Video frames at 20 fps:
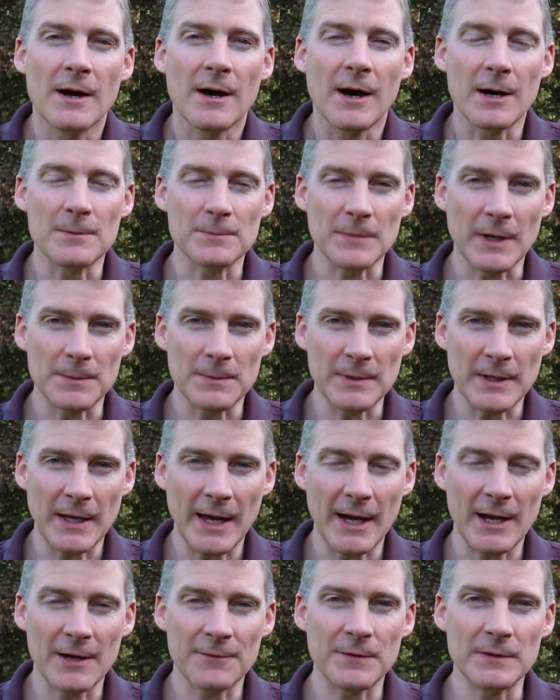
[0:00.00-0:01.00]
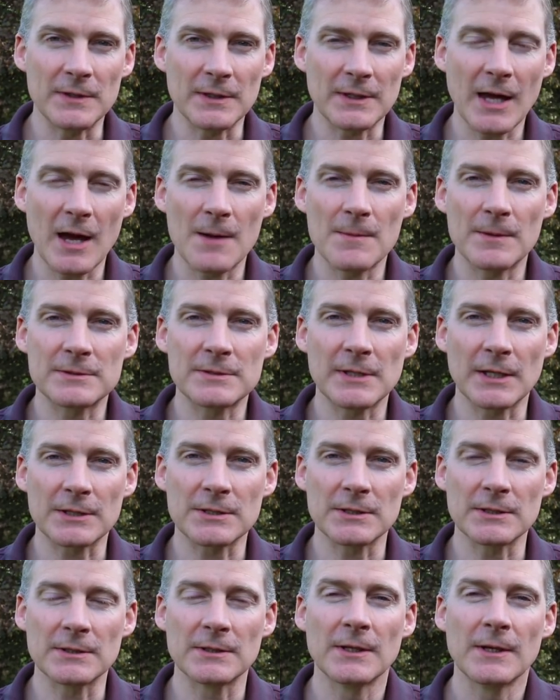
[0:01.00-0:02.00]
on my behalf in the comment
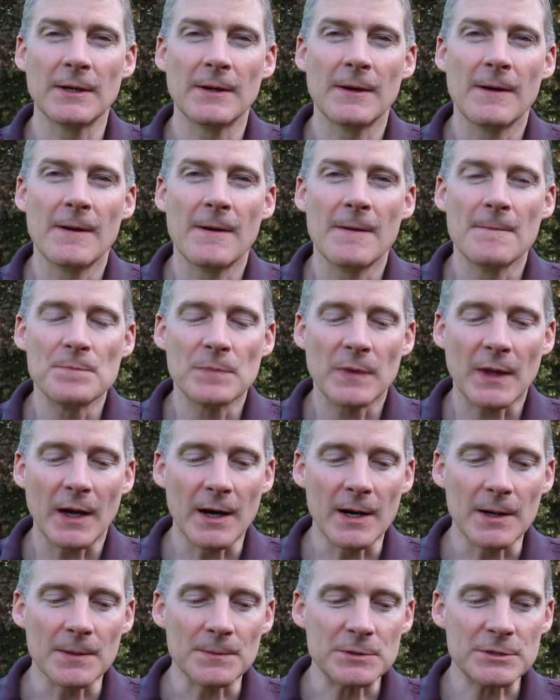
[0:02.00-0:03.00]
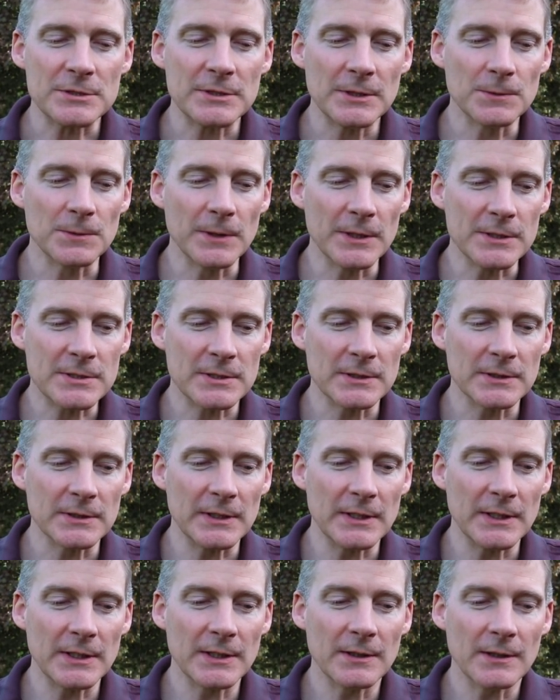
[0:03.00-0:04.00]
section. She
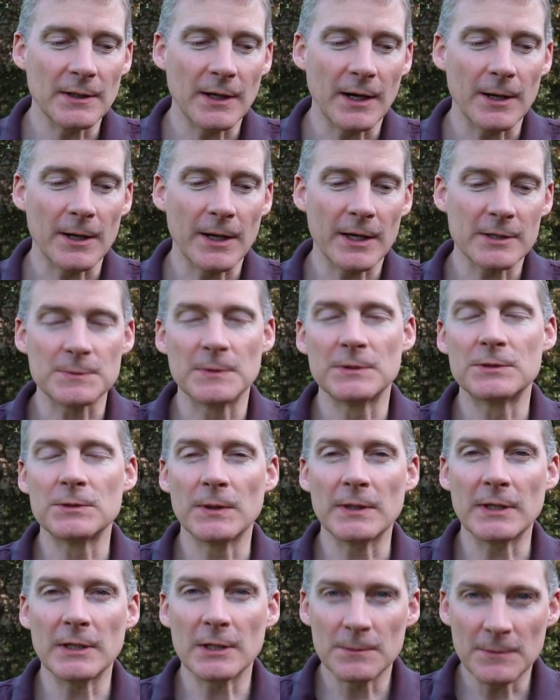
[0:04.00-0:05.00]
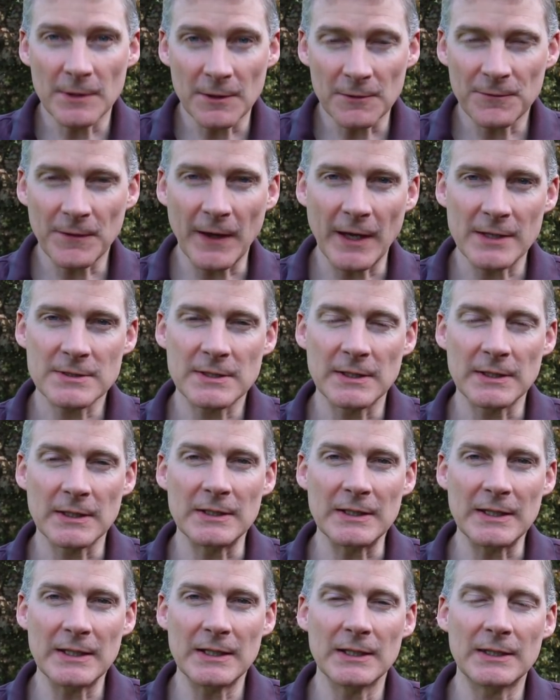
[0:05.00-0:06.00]
recently has been doing intermittent fasting
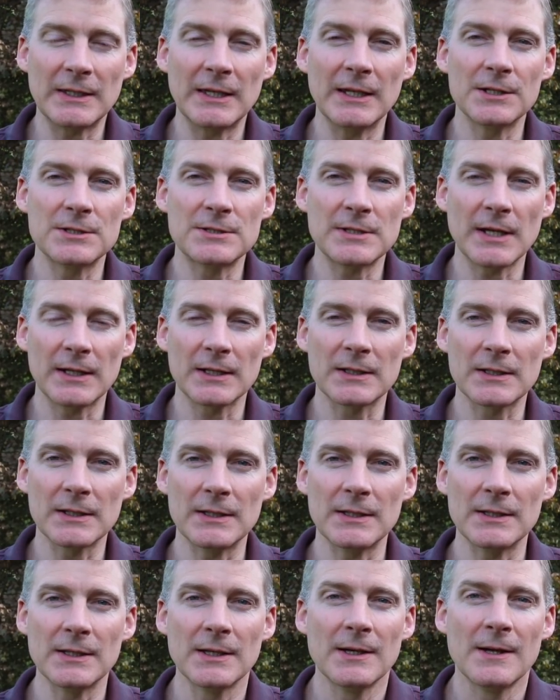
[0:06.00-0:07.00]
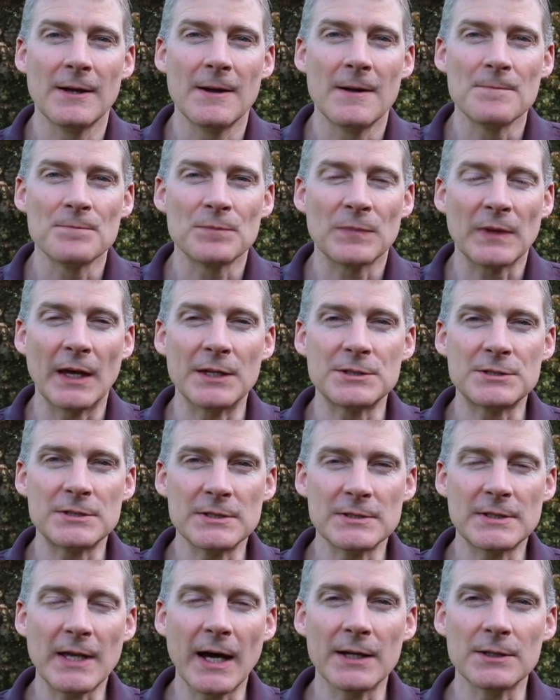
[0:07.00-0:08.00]
and eating ketogenically, and
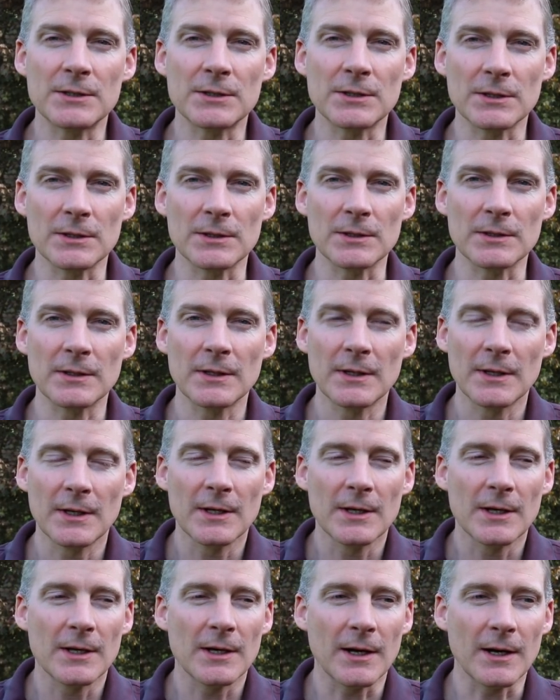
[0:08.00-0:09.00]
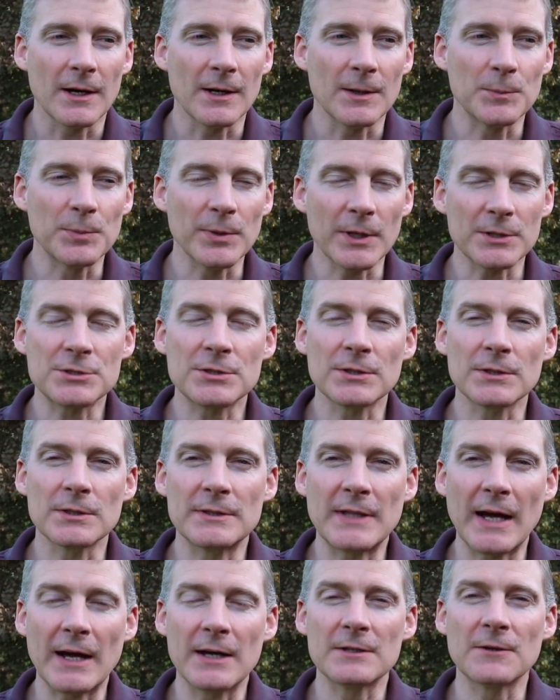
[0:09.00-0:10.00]
she's gotten her blood sugar
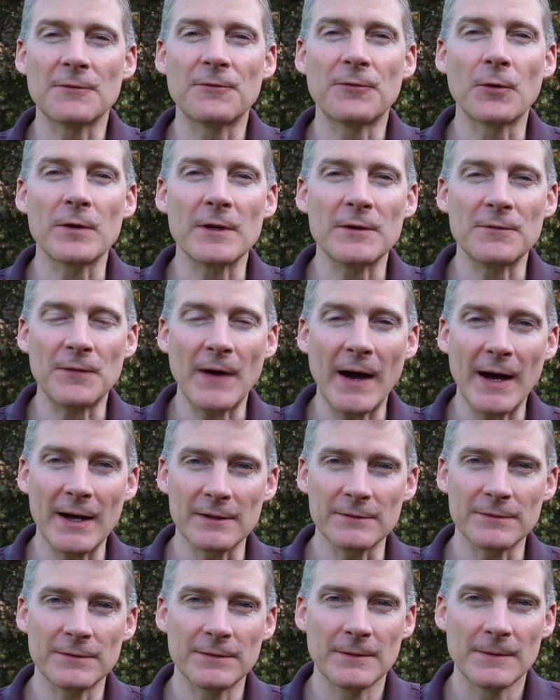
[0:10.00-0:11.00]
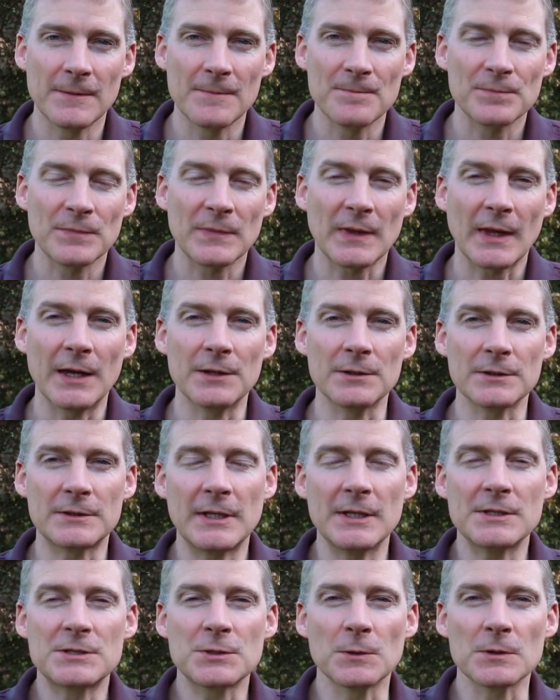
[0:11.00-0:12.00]
down to 45, and her
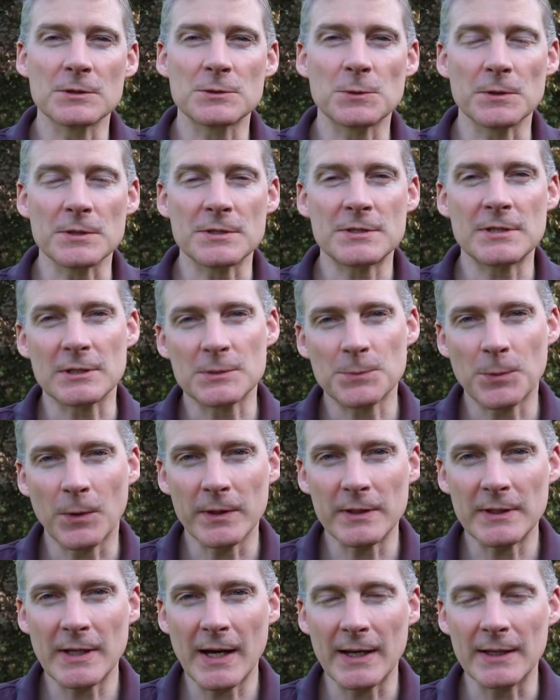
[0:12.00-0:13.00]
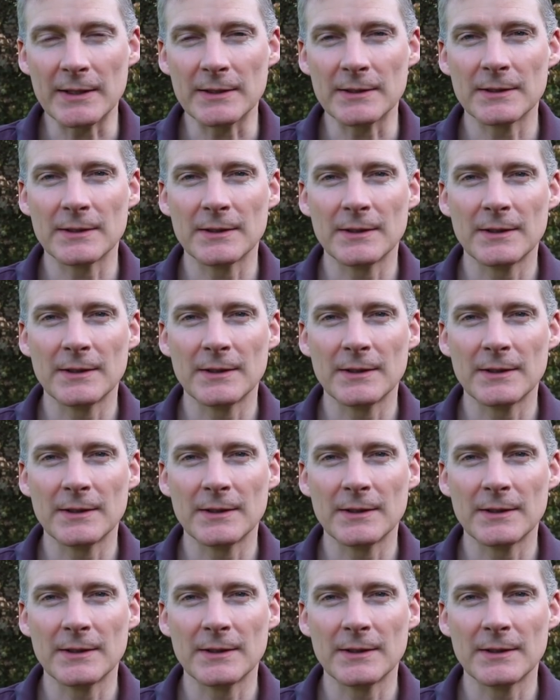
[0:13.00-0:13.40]
ketones were 6.9